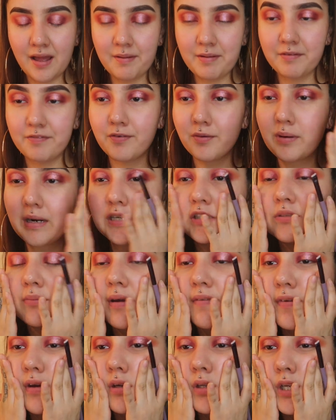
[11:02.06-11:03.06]
Before I do
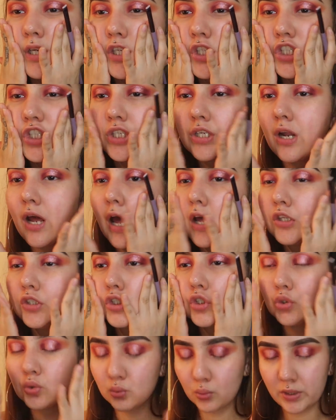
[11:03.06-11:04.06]
my foundation, I
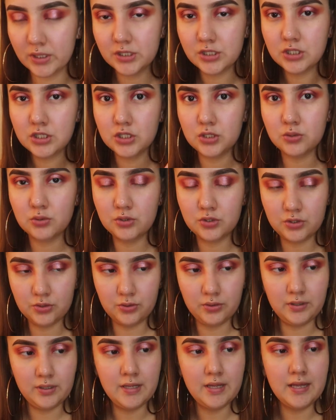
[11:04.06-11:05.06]
do want
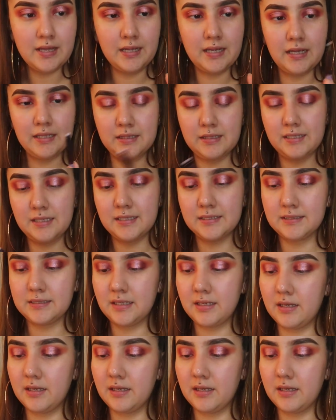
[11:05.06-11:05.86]
to get this